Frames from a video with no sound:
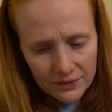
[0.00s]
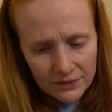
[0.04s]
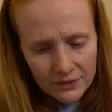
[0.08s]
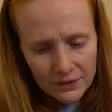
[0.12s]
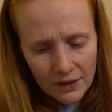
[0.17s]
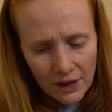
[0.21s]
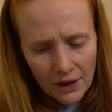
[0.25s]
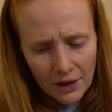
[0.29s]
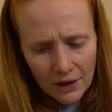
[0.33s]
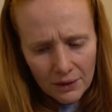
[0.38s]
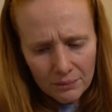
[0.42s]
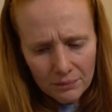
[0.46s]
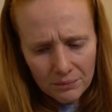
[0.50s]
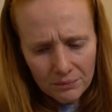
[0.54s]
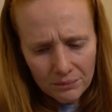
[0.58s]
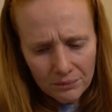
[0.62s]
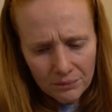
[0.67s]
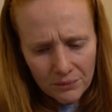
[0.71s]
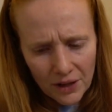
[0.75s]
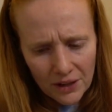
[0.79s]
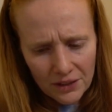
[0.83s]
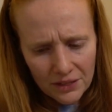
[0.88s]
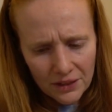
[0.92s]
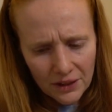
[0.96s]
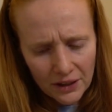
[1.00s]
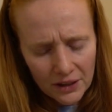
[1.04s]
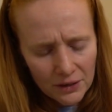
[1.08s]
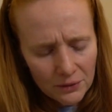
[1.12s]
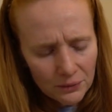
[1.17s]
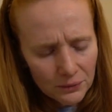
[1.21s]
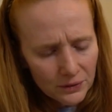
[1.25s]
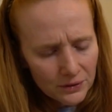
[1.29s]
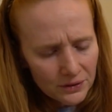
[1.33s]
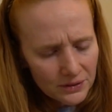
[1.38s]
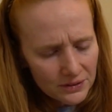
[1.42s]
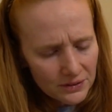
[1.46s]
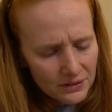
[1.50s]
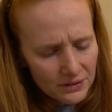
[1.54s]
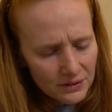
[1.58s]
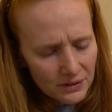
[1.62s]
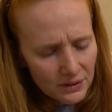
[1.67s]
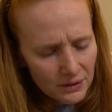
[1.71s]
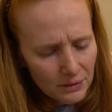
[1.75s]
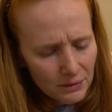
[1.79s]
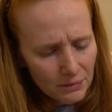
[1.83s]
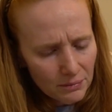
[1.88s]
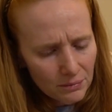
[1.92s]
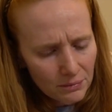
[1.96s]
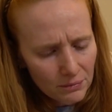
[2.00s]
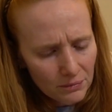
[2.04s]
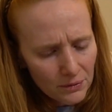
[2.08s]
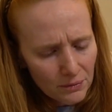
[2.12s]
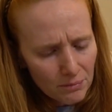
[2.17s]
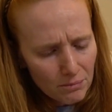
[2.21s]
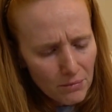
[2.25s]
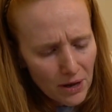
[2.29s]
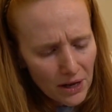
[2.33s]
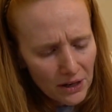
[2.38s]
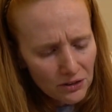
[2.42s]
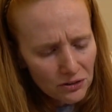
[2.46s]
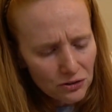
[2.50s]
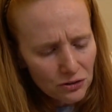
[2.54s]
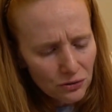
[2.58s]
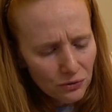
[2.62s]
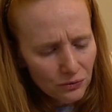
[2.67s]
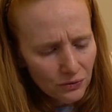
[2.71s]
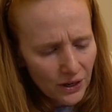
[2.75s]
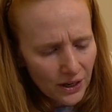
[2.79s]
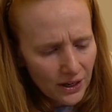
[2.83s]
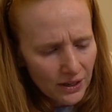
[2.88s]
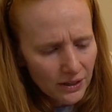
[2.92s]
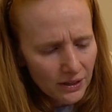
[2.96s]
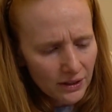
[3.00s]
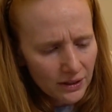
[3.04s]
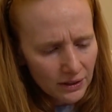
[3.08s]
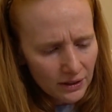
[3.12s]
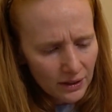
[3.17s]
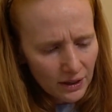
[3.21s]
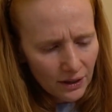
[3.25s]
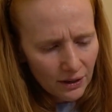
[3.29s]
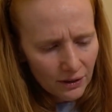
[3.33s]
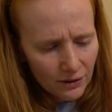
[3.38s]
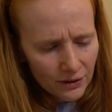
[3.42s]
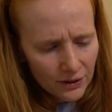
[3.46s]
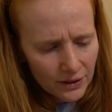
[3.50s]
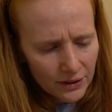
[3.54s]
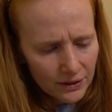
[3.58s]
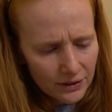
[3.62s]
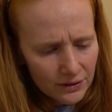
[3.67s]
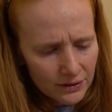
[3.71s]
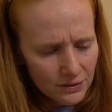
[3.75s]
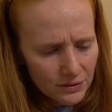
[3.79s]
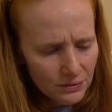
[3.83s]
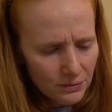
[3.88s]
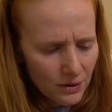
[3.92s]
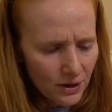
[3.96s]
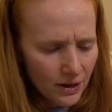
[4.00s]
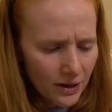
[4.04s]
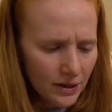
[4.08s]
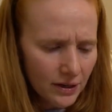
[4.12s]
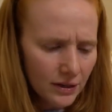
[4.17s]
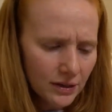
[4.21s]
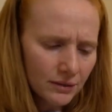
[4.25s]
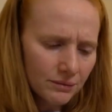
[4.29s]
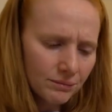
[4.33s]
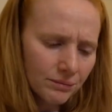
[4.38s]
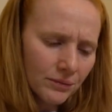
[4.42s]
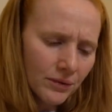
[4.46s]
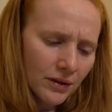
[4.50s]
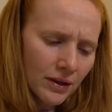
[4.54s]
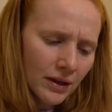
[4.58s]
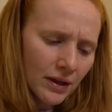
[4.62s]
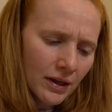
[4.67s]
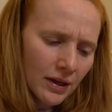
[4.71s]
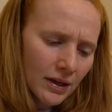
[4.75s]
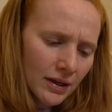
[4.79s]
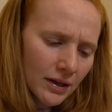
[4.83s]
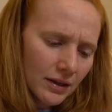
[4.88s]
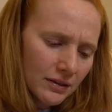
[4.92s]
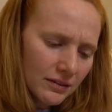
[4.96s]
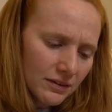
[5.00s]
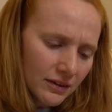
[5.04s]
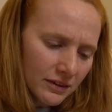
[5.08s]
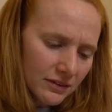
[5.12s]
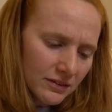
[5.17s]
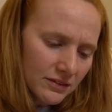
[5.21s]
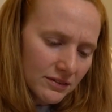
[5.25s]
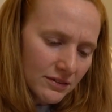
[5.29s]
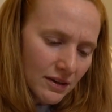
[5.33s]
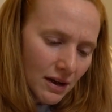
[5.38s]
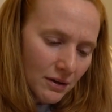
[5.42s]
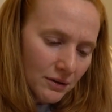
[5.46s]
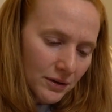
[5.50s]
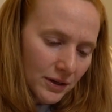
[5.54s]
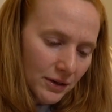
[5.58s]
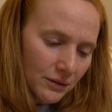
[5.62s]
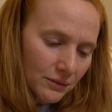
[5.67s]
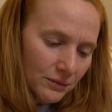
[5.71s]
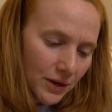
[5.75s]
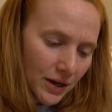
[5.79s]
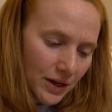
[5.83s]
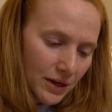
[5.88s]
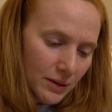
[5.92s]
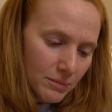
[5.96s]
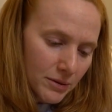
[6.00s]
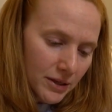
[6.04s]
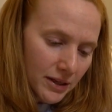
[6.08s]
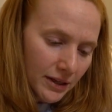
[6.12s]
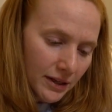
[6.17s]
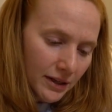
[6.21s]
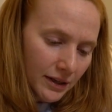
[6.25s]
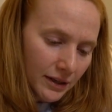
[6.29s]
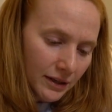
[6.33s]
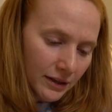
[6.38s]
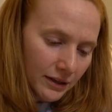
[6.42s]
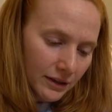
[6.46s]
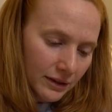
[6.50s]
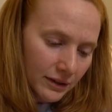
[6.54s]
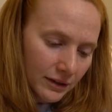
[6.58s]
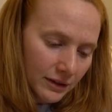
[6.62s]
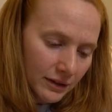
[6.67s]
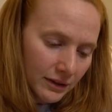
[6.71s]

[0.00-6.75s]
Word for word: um, I think it was the Mediterranean areas, right? It's like Saudi Arabia.